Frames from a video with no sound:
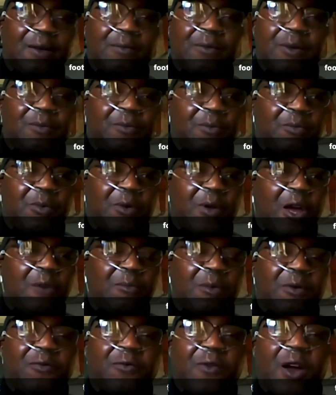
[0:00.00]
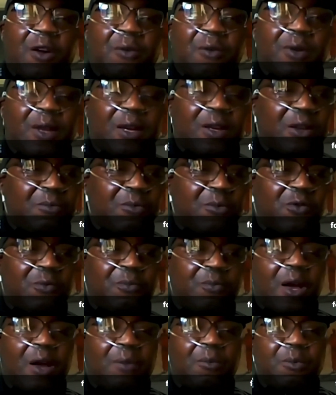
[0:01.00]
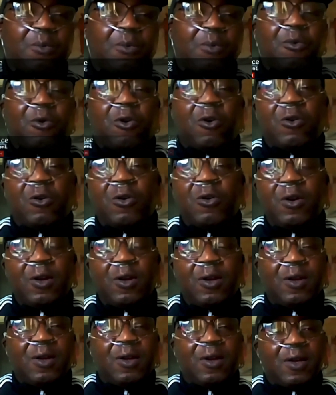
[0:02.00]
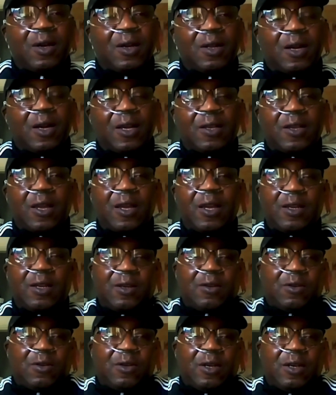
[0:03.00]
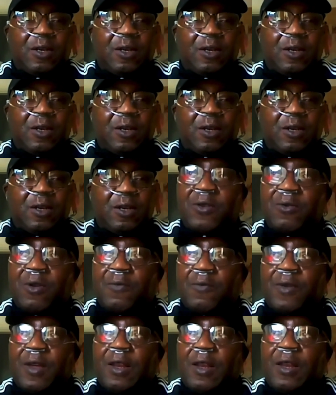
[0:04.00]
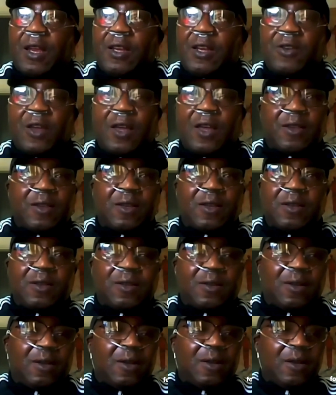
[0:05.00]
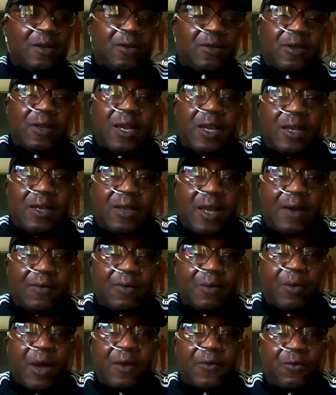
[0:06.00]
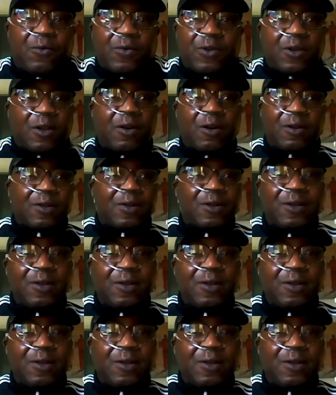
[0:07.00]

I'm in my home environment, I can move about more. Like I say, it just takes the pressure off the NHS. It saves the bed for a start.